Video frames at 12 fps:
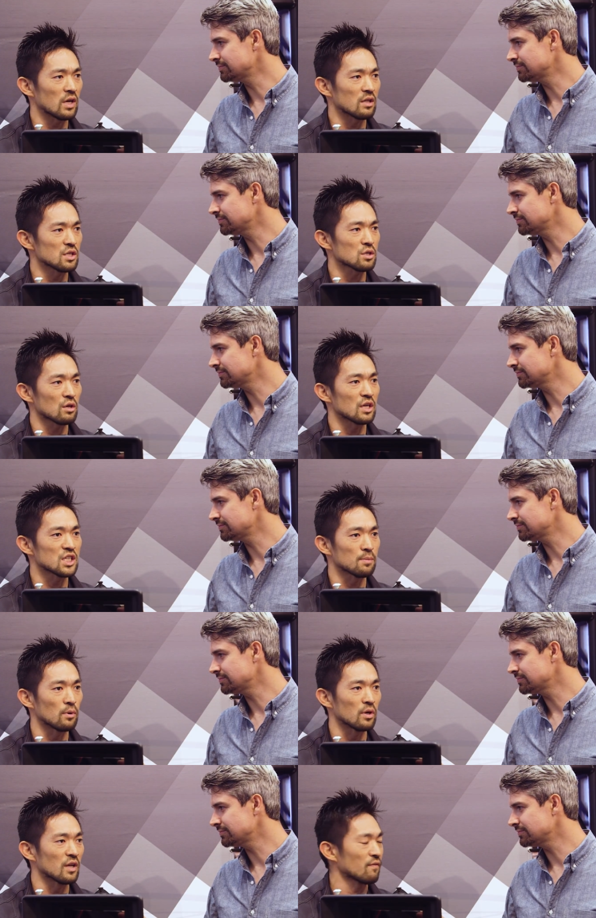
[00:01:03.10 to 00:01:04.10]
Speaker 1: like let's start
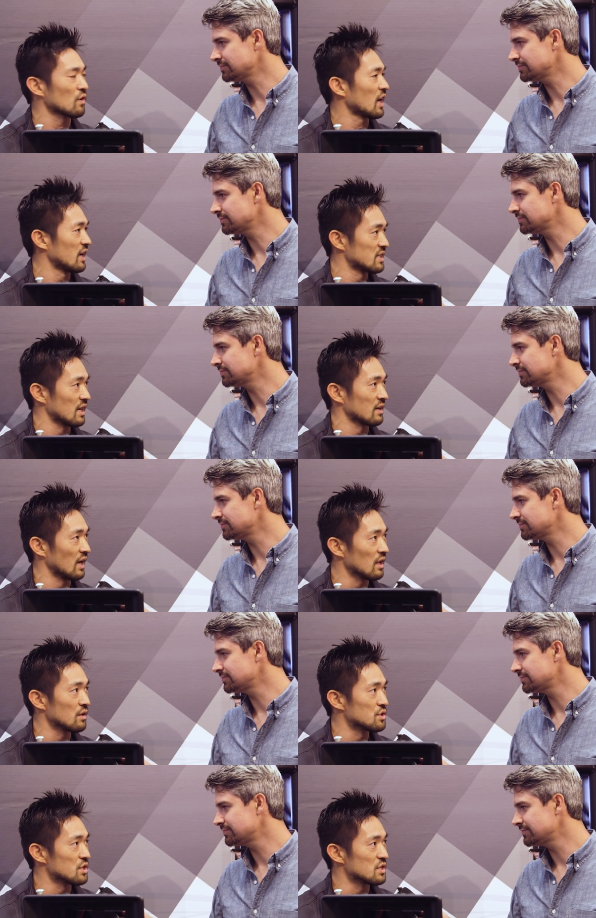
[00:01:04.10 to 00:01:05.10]
exploring different kind of
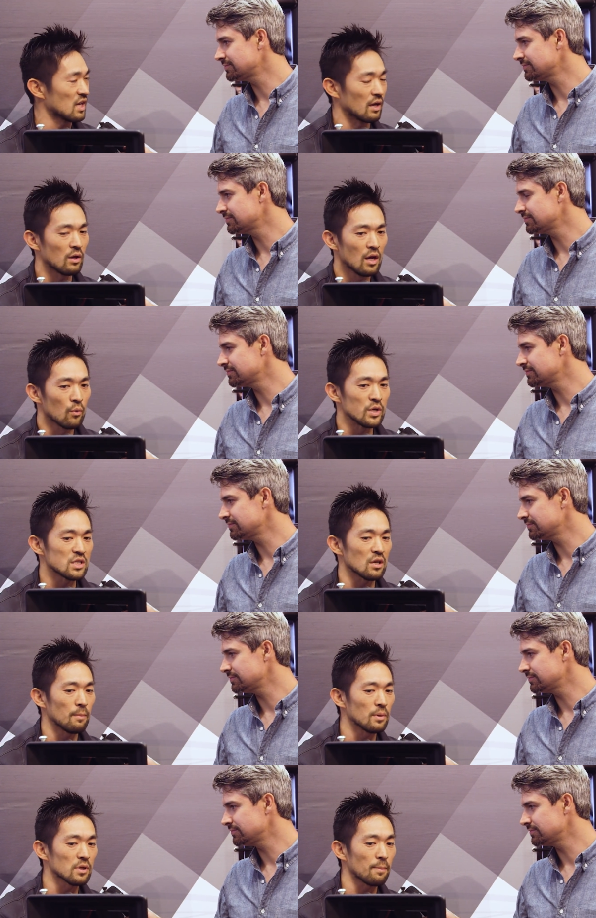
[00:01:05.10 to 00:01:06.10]
technologies, and we
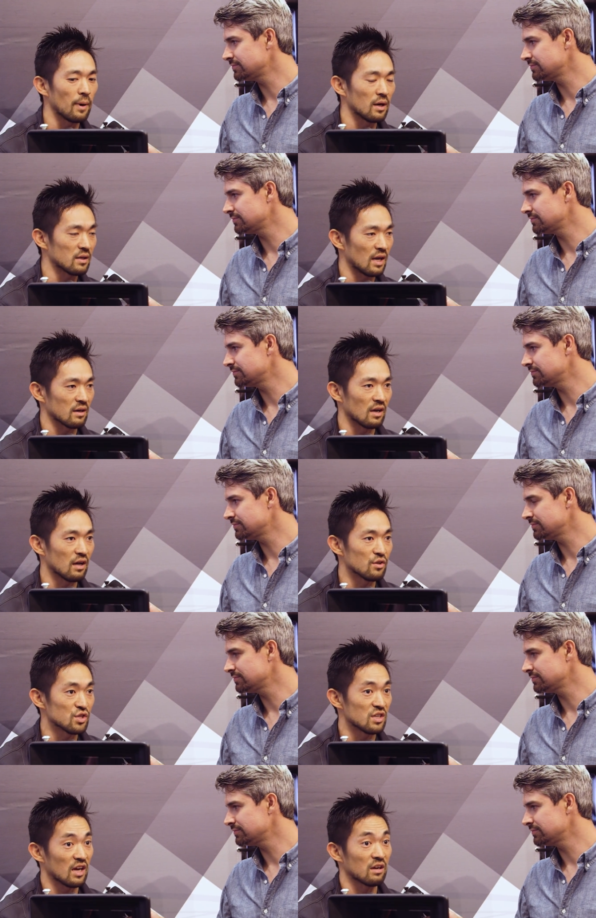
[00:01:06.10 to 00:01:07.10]
stumbled upon a
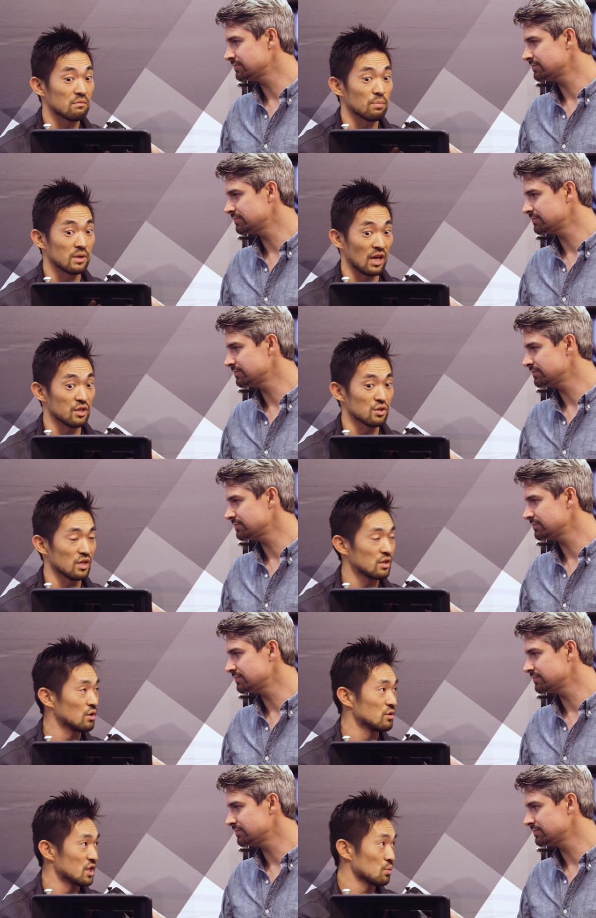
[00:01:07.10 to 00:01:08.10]
technology that could potentially
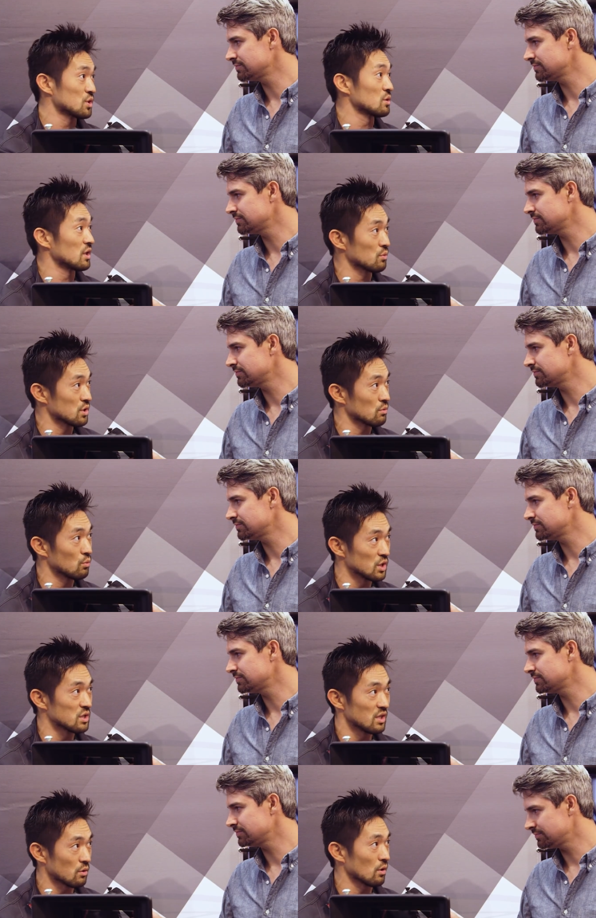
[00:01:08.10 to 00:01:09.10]
do this, which was,
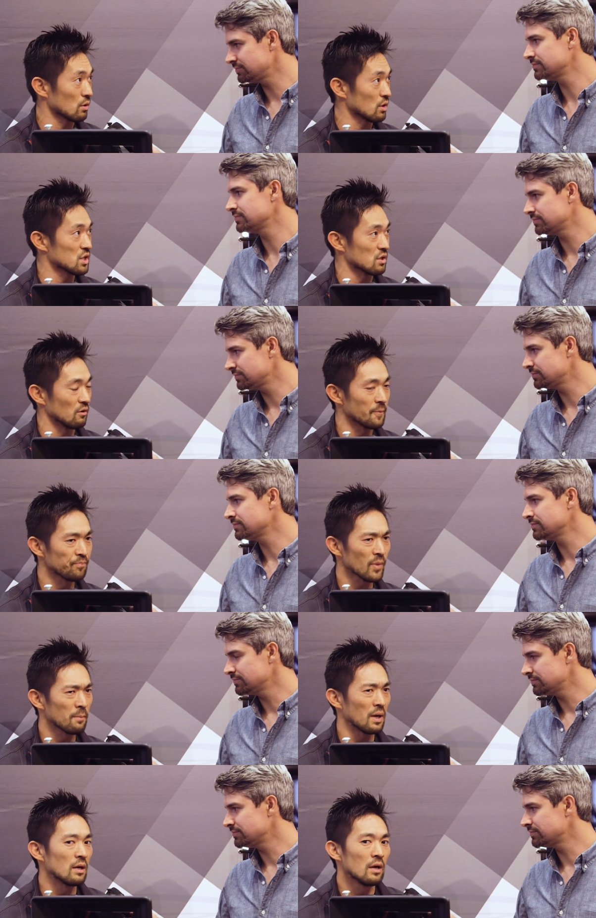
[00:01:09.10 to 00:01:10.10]
was liquid crystal.
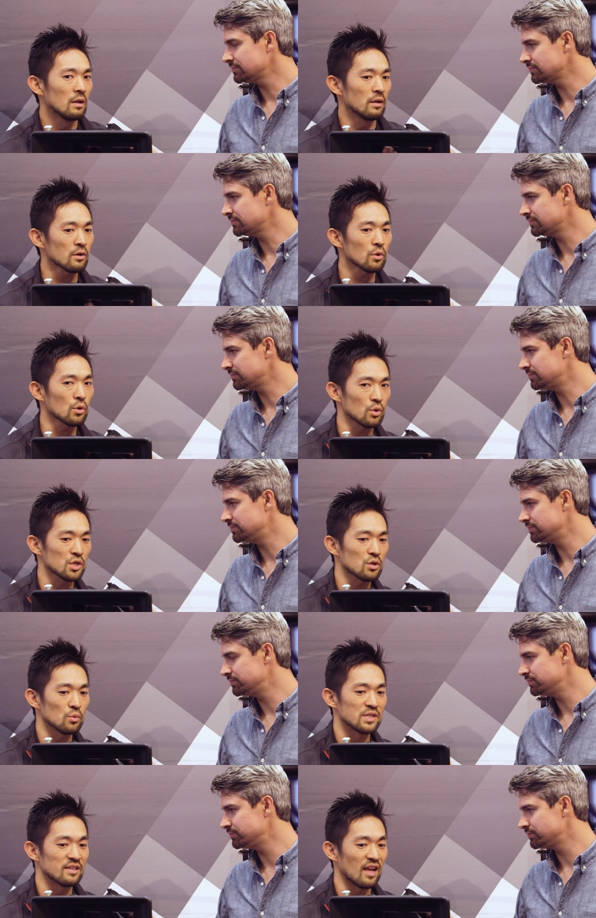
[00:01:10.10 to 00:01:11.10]
But liquid
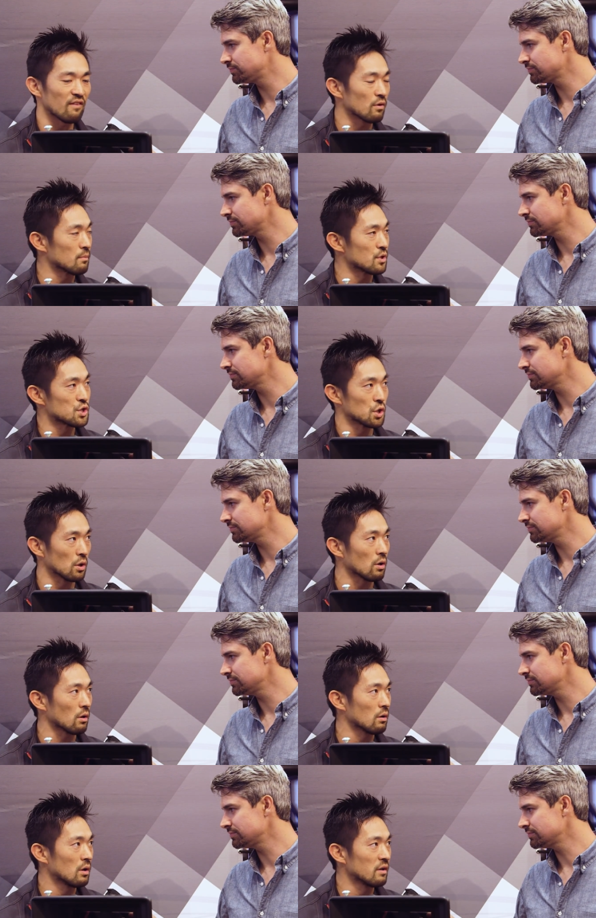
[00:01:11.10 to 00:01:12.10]
crystal was never
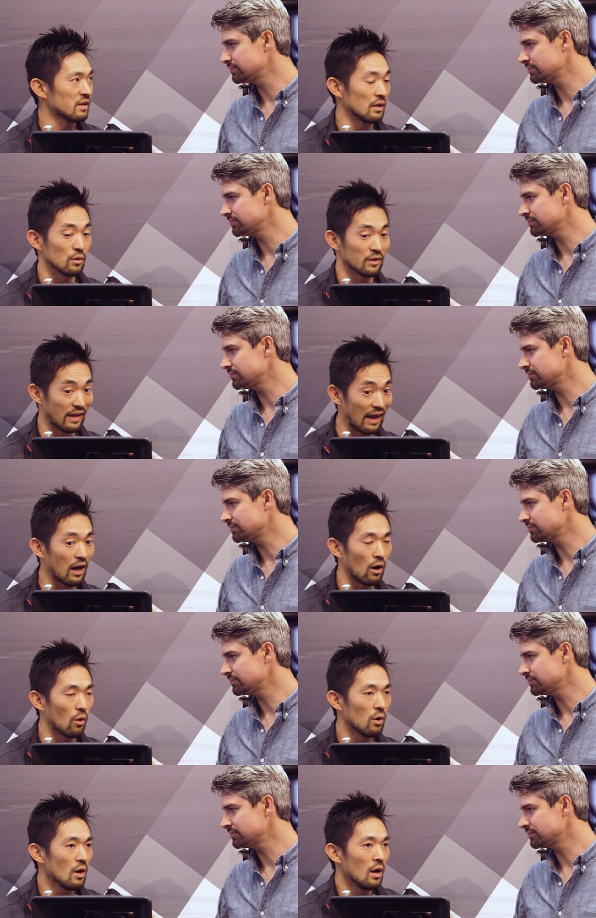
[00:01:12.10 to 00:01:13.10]
mature till
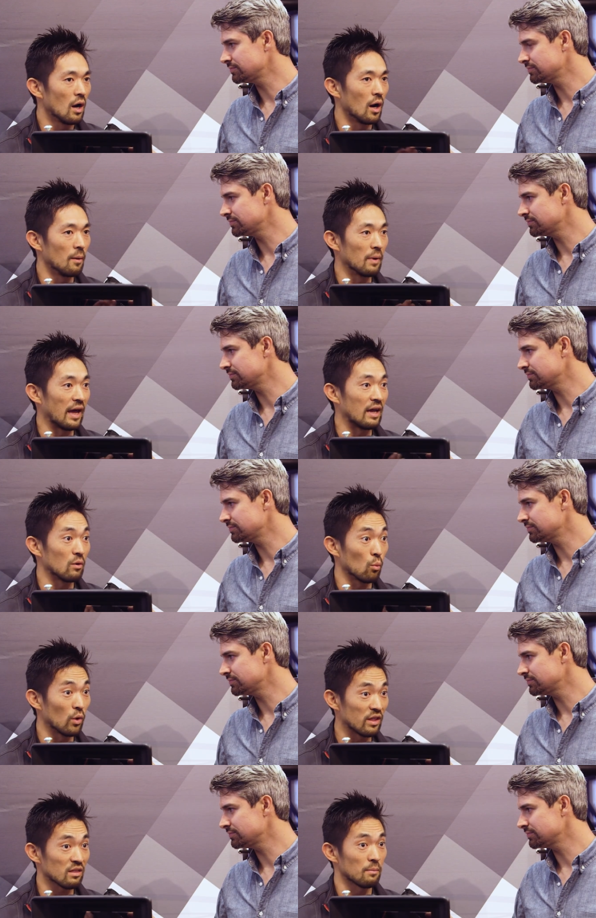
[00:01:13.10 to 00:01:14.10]
now, um,
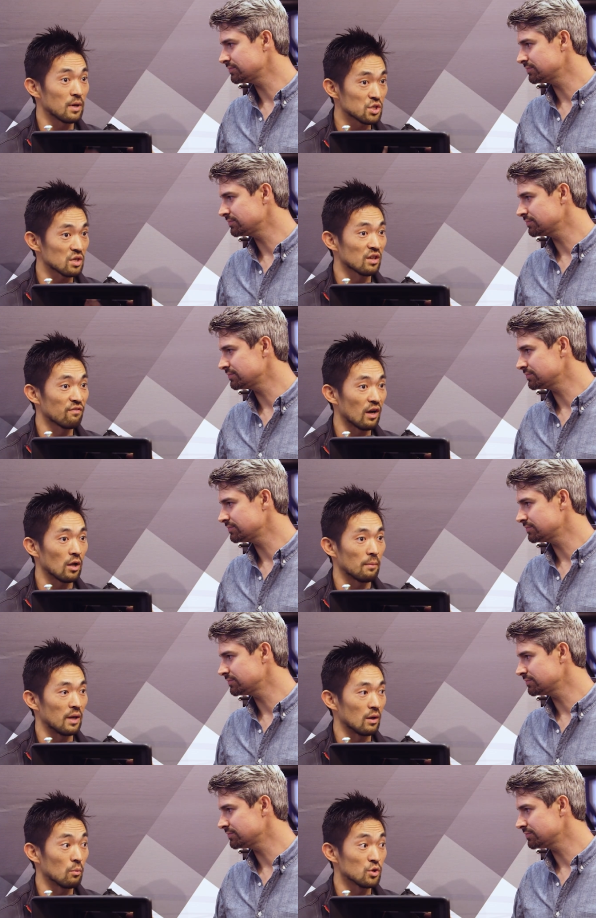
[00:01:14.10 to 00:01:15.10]
and with a bunch of
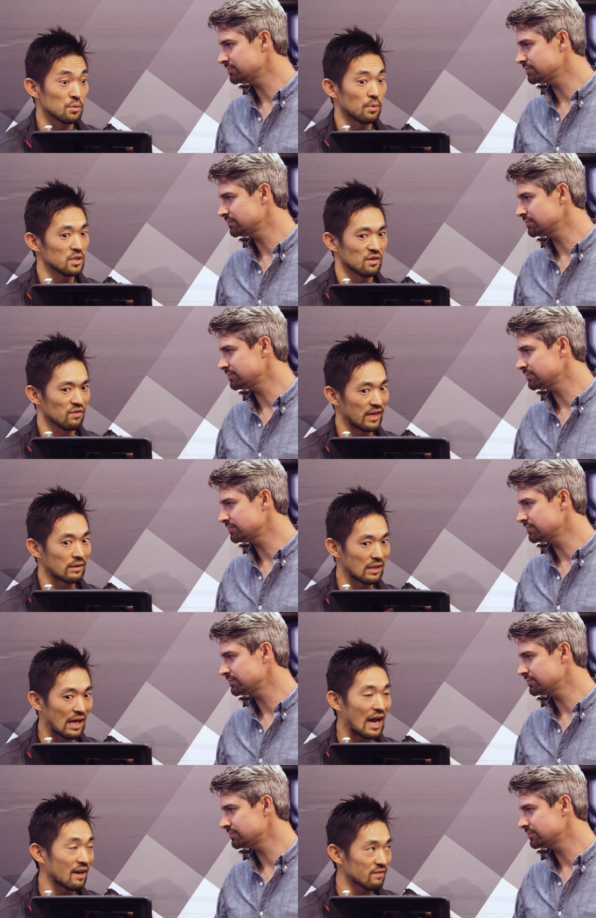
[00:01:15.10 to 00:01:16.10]
development and which a bunch of like
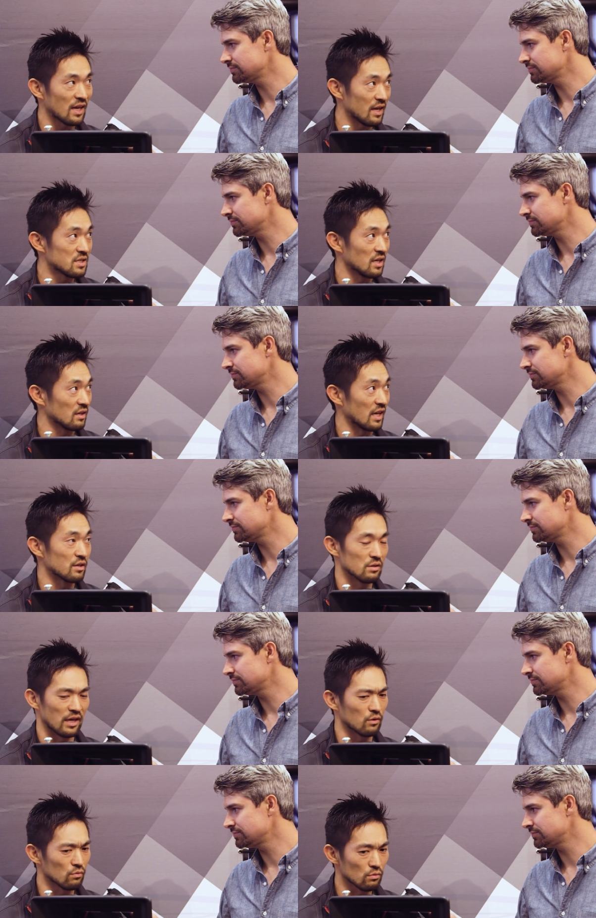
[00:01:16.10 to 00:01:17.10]
lot of testing, like
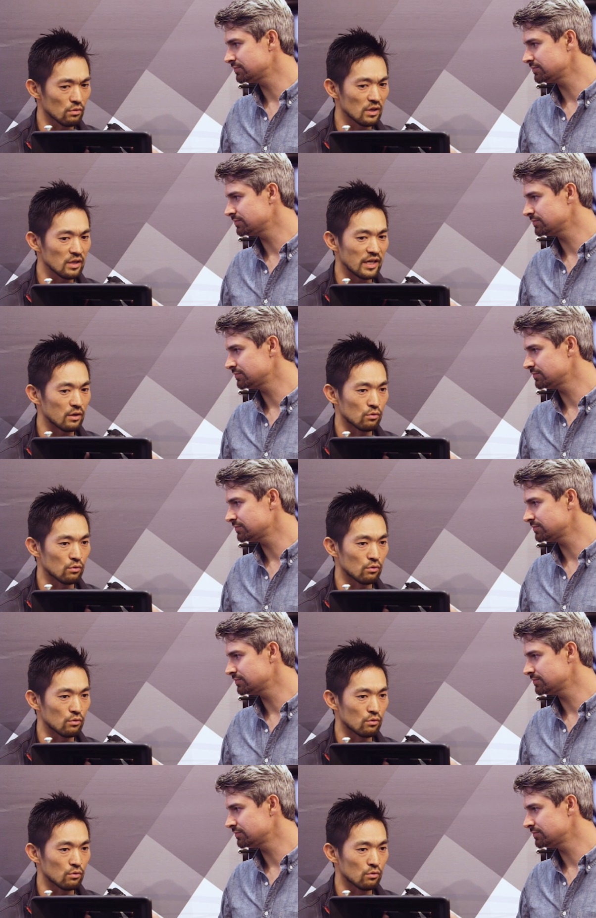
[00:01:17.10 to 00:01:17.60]
like really